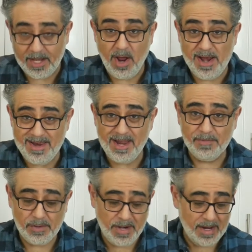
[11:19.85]
And I
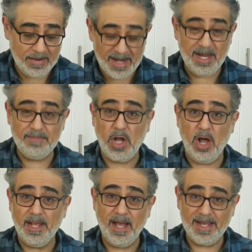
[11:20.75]
love
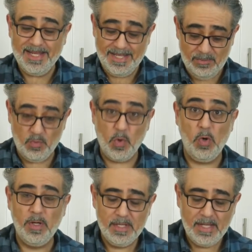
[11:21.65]
garlic. I could eat it
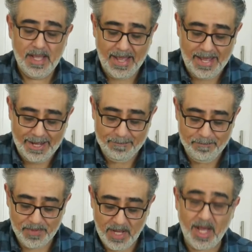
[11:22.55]
raw.
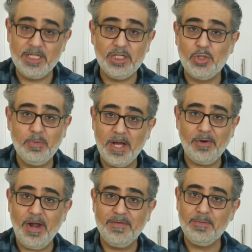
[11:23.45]
I just thought my
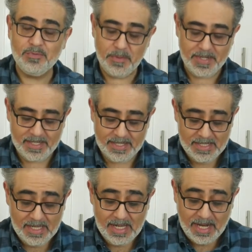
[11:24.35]
gravy was ruined.
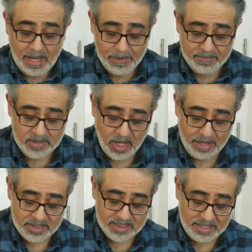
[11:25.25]
A couple of
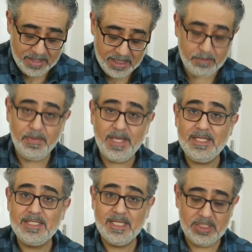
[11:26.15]
times, some of these
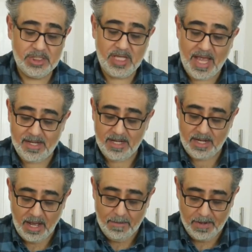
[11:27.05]
pieces just
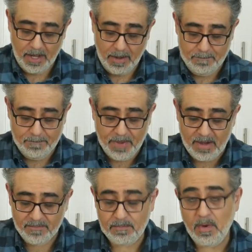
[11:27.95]
ended up
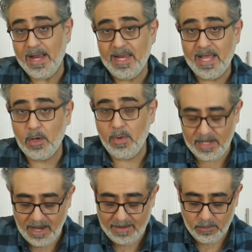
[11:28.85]
above my
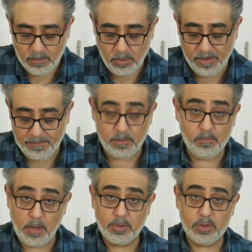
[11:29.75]
liquid level, or if you
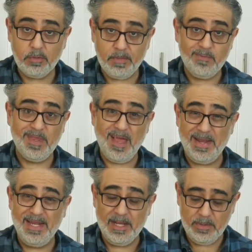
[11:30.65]
roast your beef without
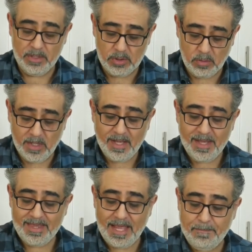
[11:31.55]
any liquid at all,
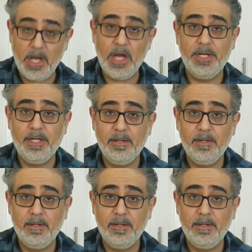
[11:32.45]
they burn.